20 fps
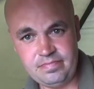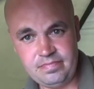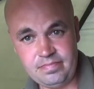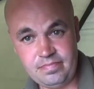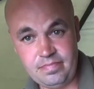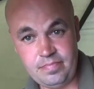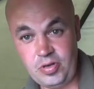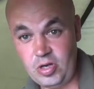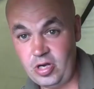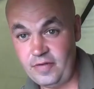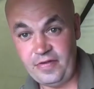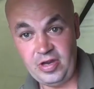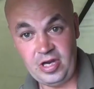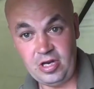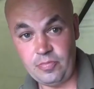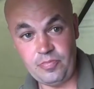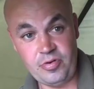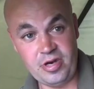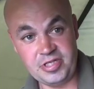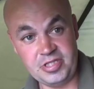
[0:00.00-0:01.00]
Perfect
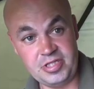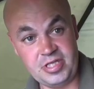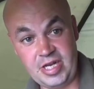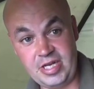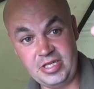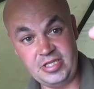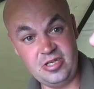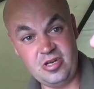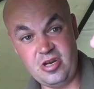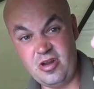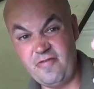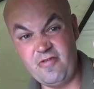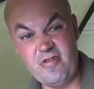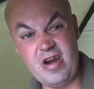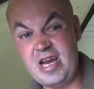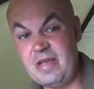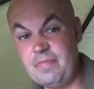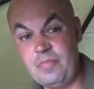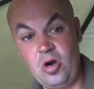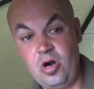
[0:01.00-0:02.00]
little presentation over
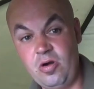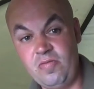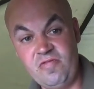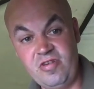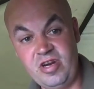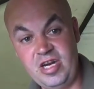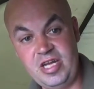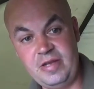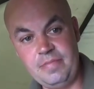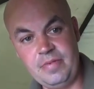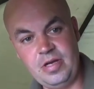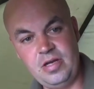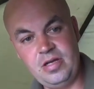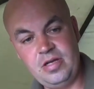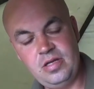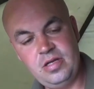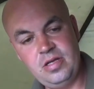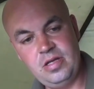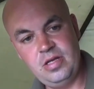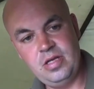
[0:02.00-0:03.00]
any bottom really, but
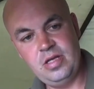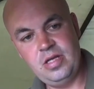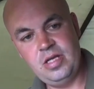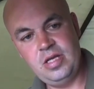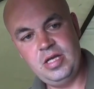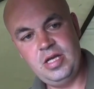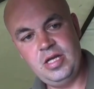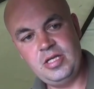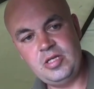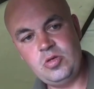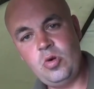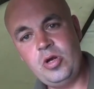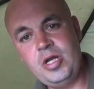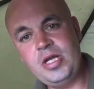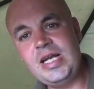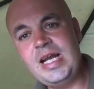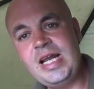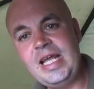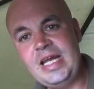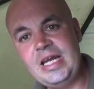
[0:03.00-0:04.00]
it's quite
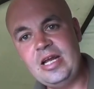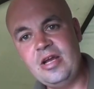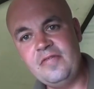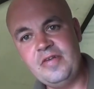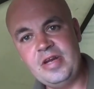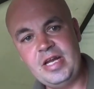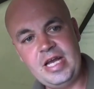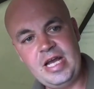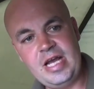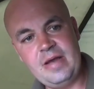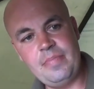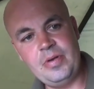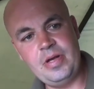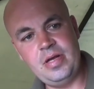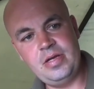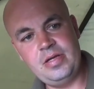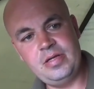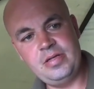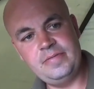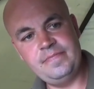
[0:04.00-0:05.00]
clean over there, but
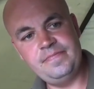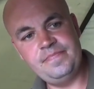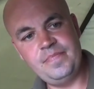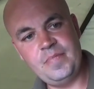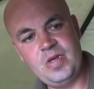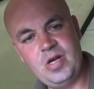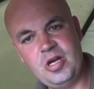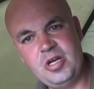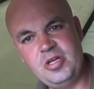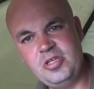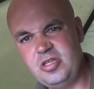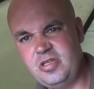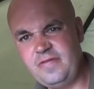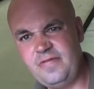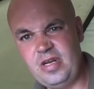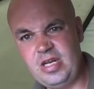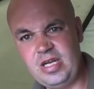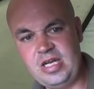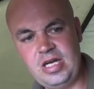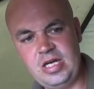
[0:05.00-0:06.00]
I can just
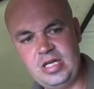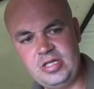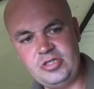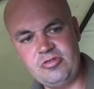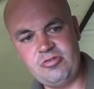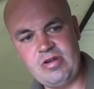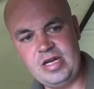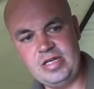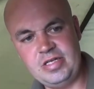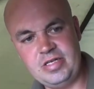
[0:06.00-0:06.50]
feel a couple of strands